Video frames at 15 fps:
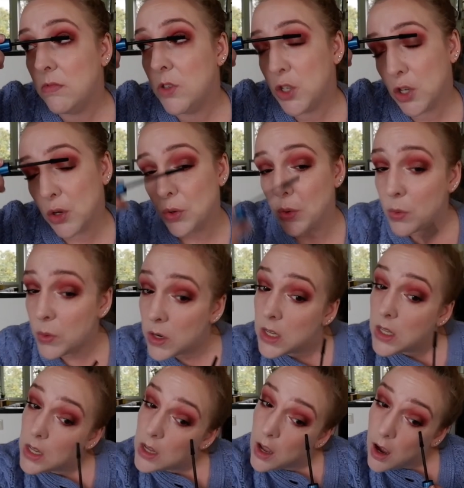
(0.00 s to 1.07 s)
two,
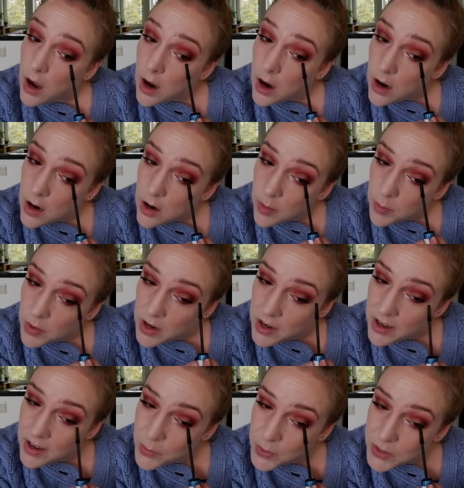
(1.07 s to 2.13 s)
um,
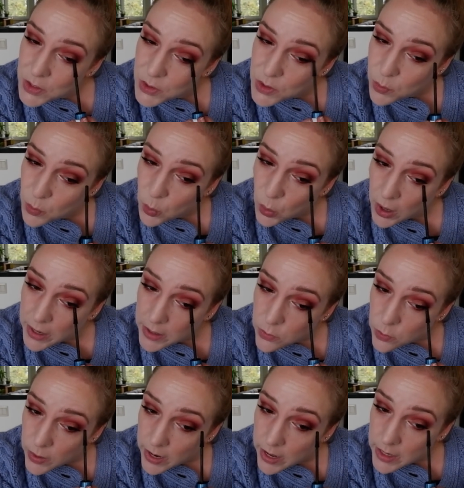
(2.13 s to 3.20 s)
which was
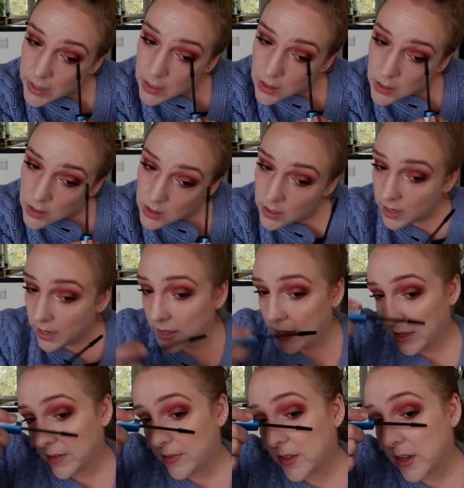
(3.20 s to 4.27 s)
bright red
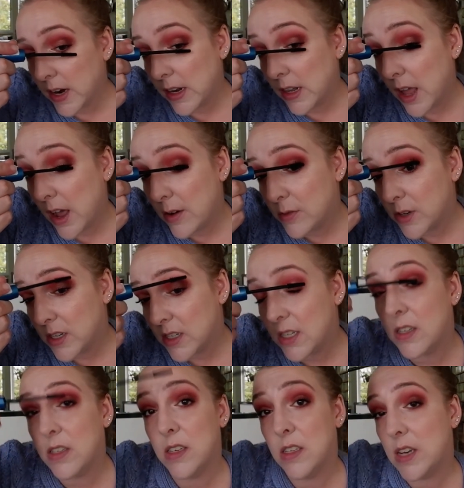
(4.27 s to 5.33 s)
and that I loved
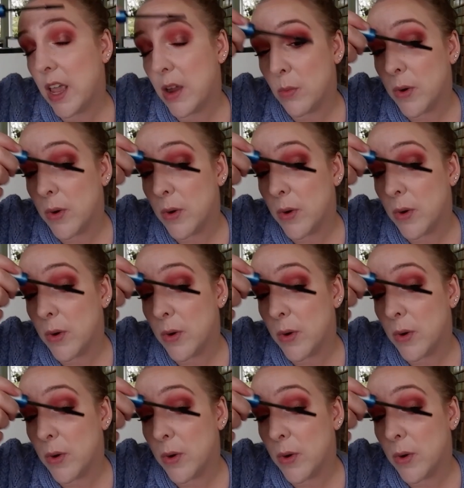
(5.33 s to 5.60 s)
until this day.